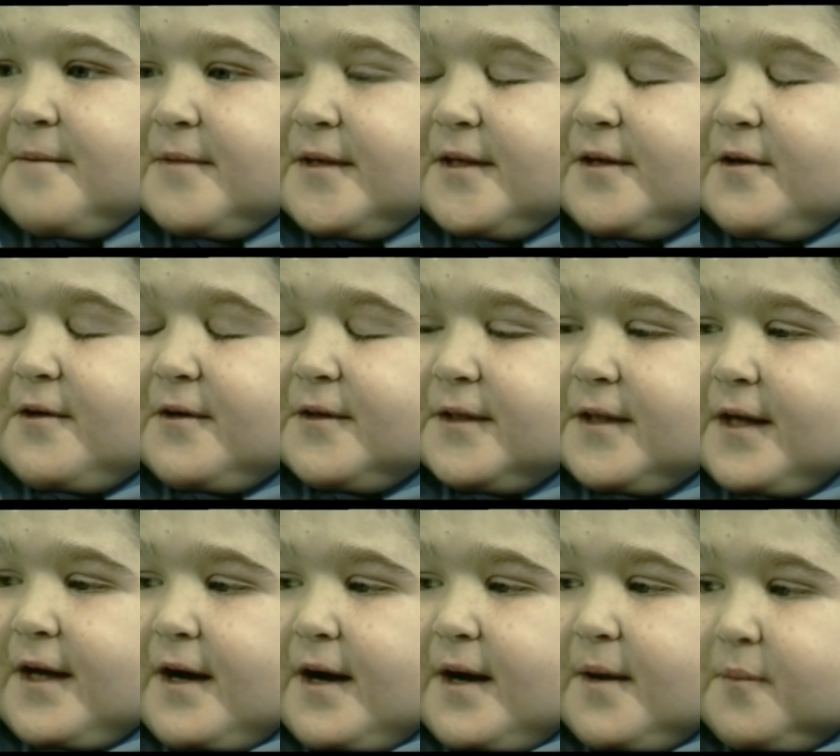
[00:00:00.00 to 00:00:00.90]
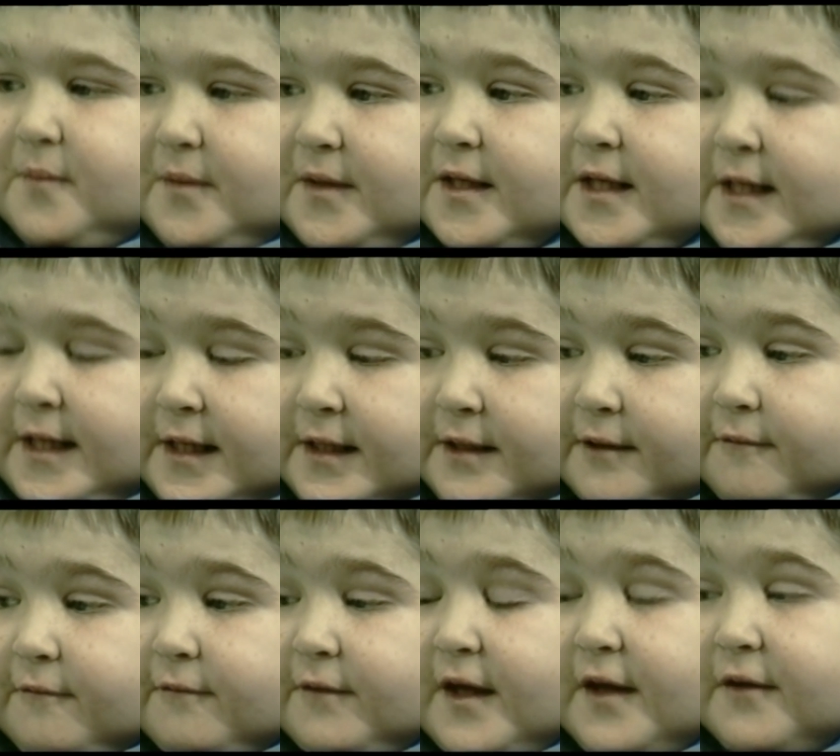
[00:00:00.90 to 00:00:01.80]
because I
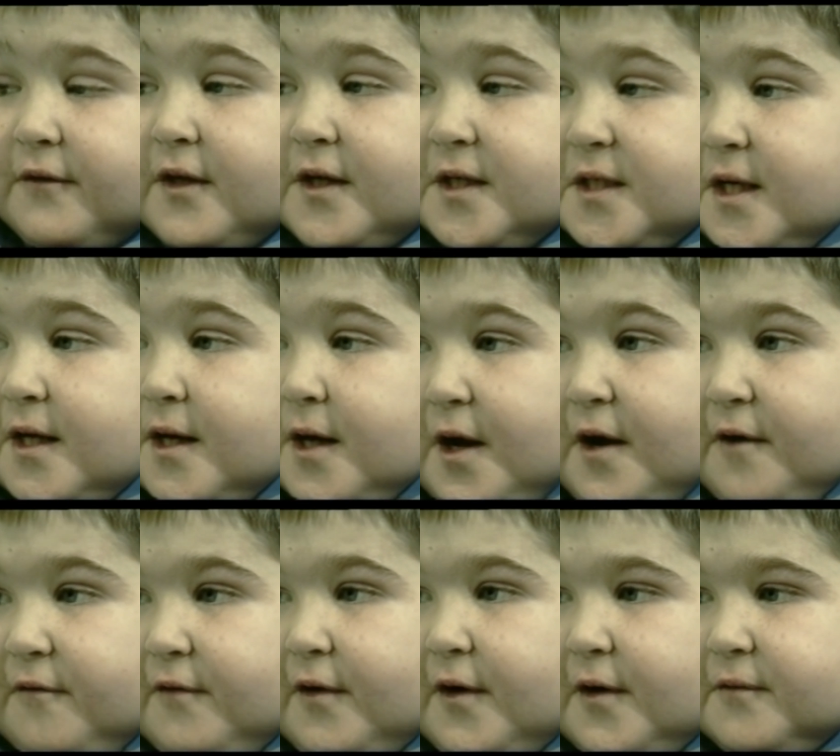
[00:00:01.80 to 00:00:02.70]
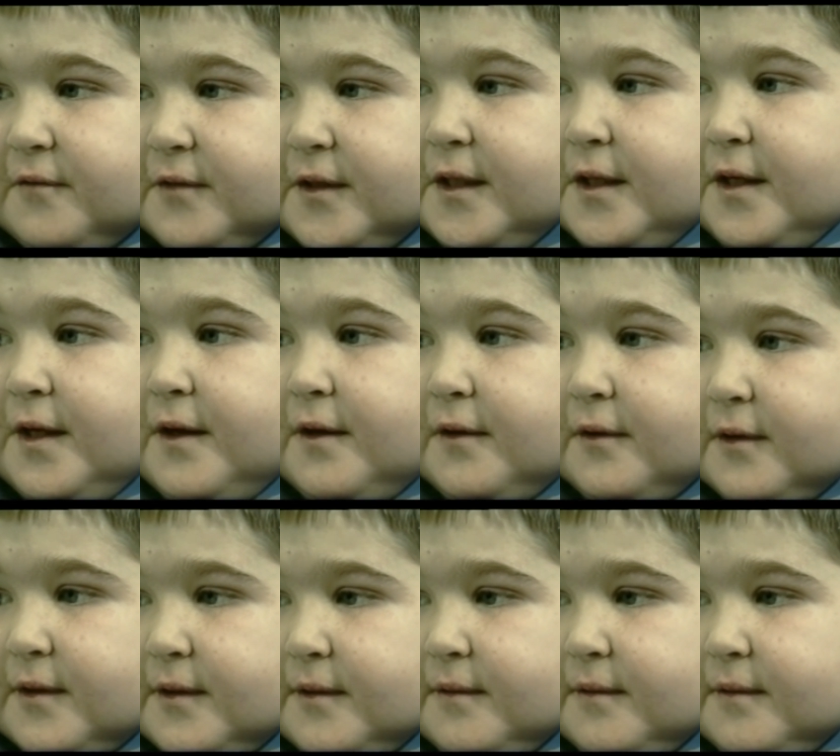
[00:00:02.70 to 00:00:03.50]
believe that there's a life after death.